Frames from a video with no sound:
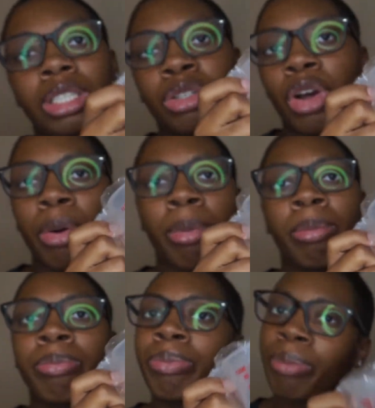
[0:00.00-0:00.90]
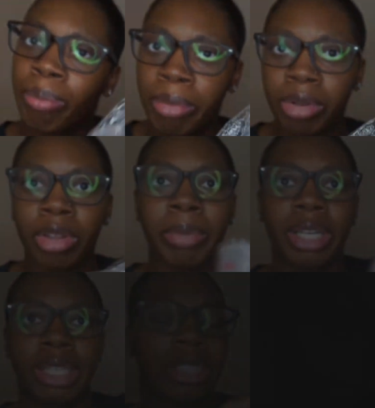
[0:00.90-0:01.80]
you know, melt them in
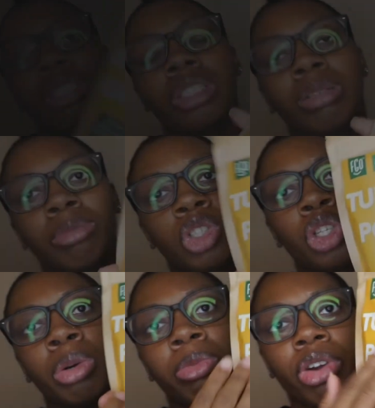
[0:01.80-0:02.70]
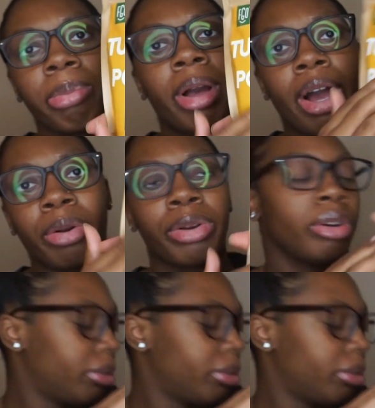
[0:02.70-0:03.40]
this. Just some turmeric powder.